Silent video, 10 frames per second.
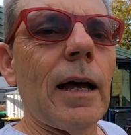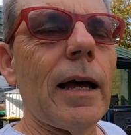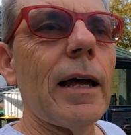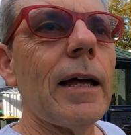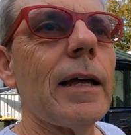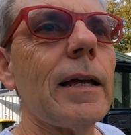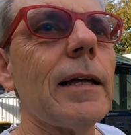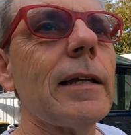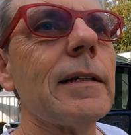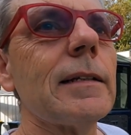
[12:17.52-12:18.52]

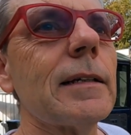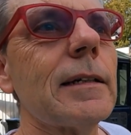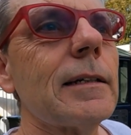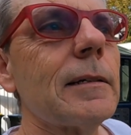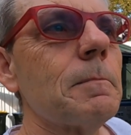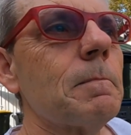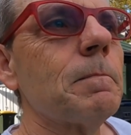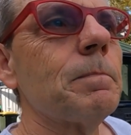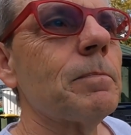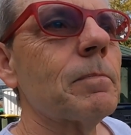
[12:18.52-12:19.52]
And
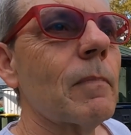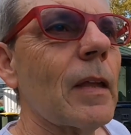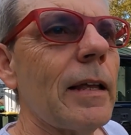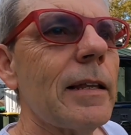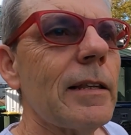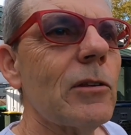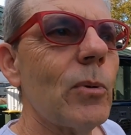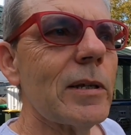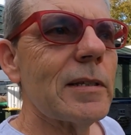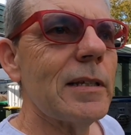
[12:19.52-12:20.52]
then the
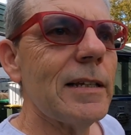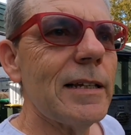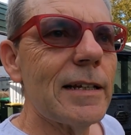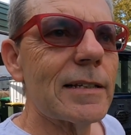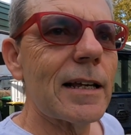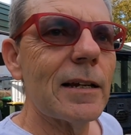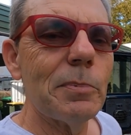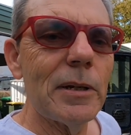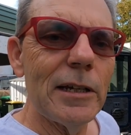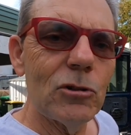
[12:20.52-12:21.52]
rest of the year is going to
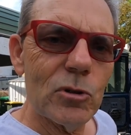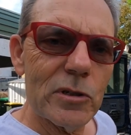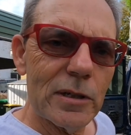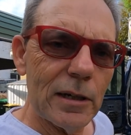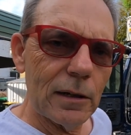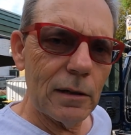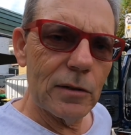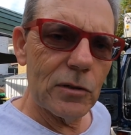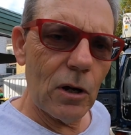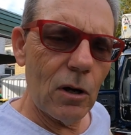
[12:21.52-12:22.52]
be interesting.
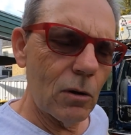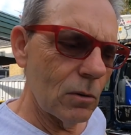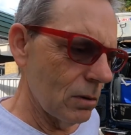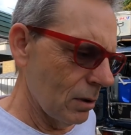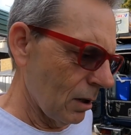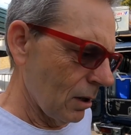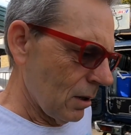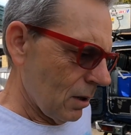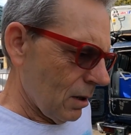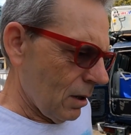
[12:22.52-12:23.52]
So
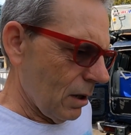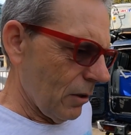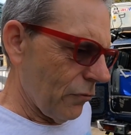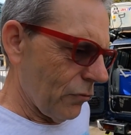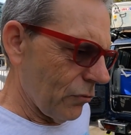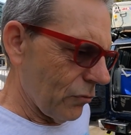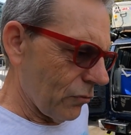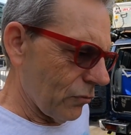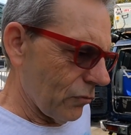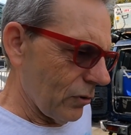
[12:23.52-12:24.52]

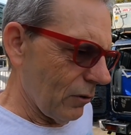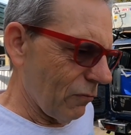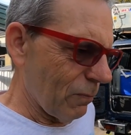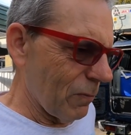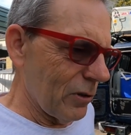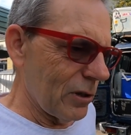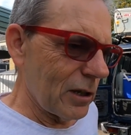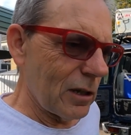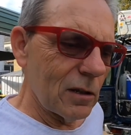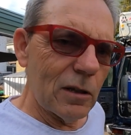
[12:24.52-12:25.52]
if
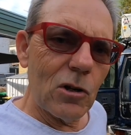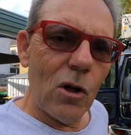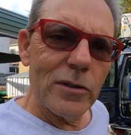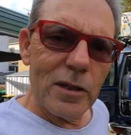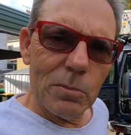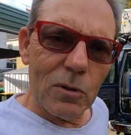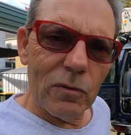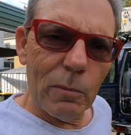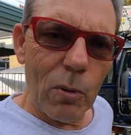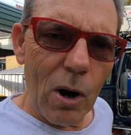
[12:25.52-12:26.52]
the concept
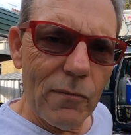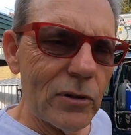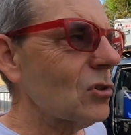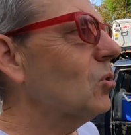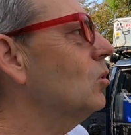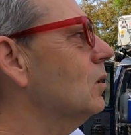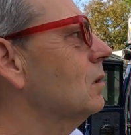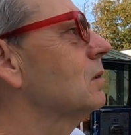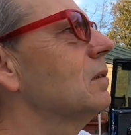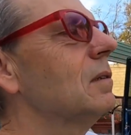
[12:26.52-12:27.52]
of a private tour